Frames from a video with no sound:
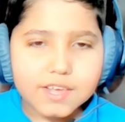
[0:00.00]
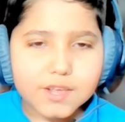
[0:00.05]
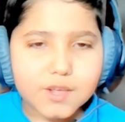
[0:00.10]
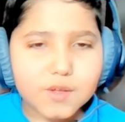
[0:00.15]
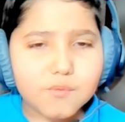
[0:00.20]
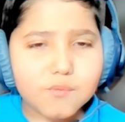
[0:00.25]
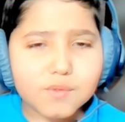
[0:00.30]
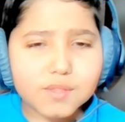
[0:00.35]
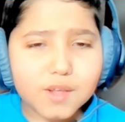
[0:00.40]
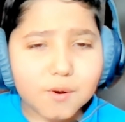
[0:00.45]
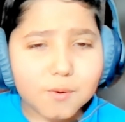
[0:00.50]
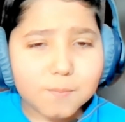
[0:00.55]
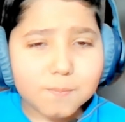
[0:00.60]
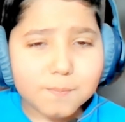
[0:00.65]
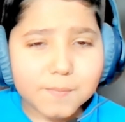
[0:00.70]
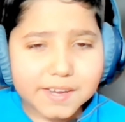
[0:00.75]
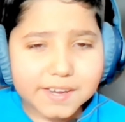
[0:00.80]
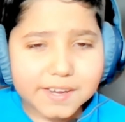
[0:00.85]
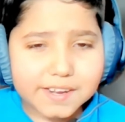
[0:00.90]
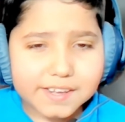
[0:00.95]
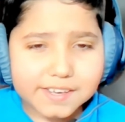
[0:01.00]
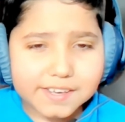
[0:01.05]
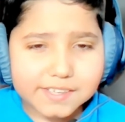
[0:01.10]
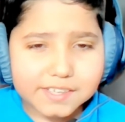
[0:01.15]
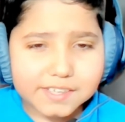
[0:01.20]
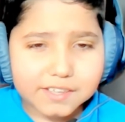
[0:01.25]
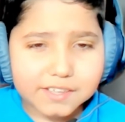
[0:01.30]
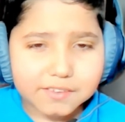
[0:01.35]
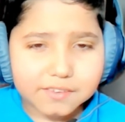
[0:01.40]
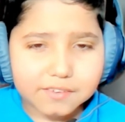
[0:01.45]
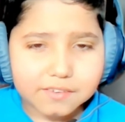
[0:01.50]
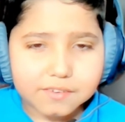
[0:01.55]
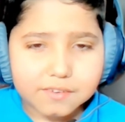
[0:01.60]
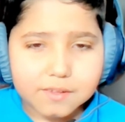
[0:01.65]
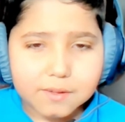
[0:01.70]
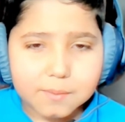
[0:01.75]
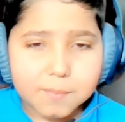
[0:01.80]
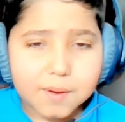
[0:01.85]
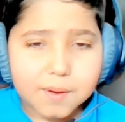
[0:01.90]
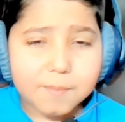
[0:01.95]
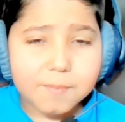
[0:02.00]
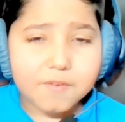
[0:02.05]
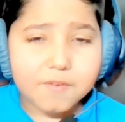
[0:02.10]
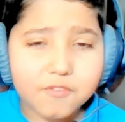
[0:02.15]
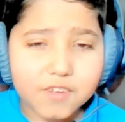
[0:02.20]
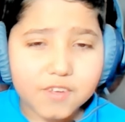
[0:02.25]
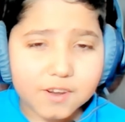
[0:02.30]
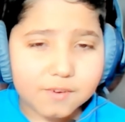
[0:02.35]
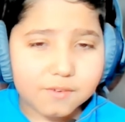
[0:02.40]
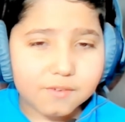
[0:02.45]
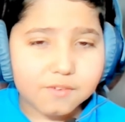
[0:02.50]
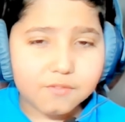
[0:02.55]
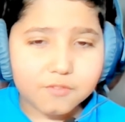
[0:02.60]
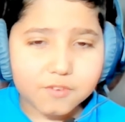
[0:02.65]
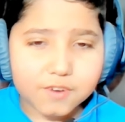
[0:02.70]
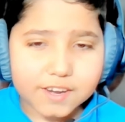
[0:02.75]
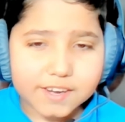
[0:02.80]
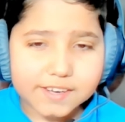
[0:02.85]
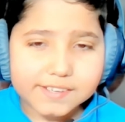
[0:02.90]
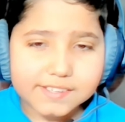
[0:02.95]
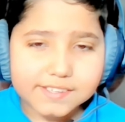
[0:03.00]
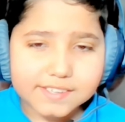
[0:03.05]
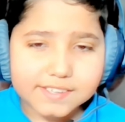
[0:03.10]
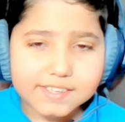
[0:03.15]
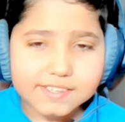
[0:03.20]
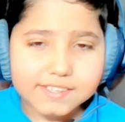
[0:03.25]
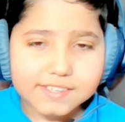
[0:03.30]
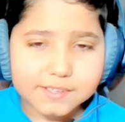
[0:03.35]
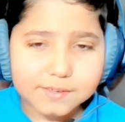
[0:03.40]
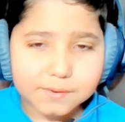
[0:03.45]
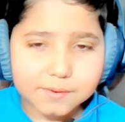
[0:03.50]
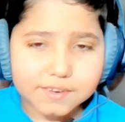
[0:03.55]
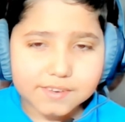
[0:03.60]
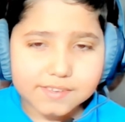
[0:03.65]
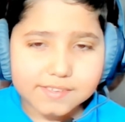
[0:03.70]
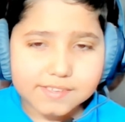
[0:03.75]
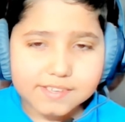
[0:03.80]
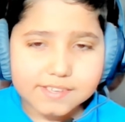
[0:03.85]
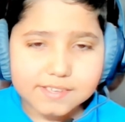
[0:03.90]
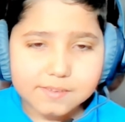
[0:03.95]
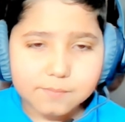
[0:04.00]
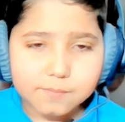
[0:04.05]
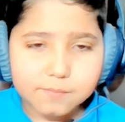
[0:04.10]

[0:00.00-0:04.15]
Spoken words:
even without meeting each other by fellow friends and students.